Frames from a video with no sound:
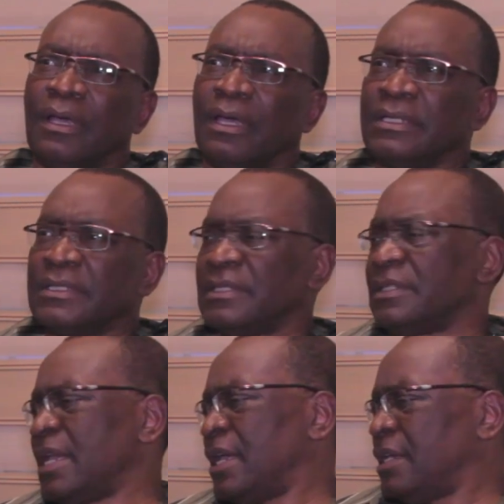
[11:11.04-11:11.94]
And he says,
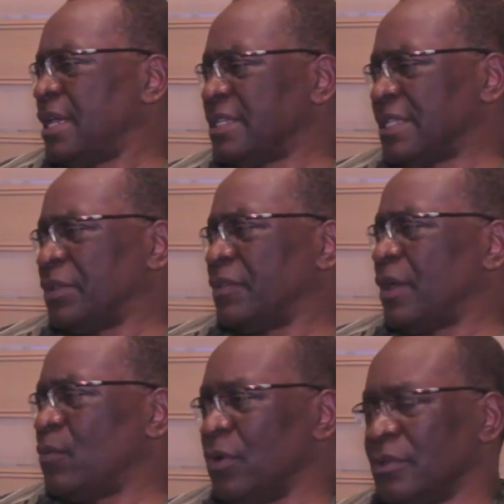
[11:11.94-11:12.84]
yeah, here's
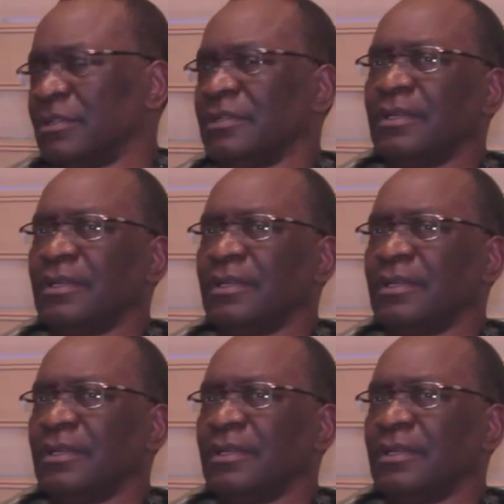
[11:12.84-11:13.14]
another one.